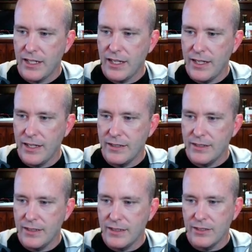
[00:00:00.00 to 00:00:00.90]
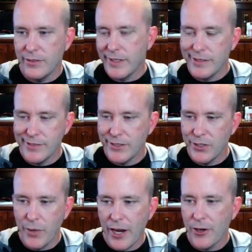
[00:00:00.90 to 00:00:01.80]
can get, oh, well, there's
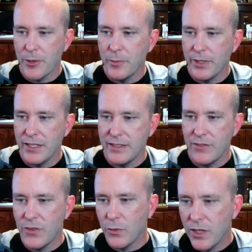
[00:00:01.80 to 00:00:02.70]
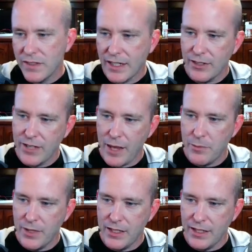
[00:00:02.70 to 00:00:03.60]
no error, but if there was, I could
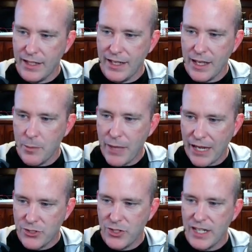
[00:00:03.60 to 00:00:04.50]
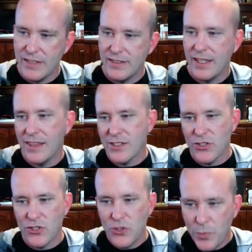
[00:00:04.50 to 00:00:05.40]
type, I could get a backtrace, and this
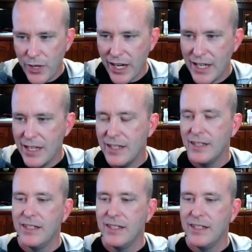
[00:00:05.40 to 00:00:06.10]
is super handy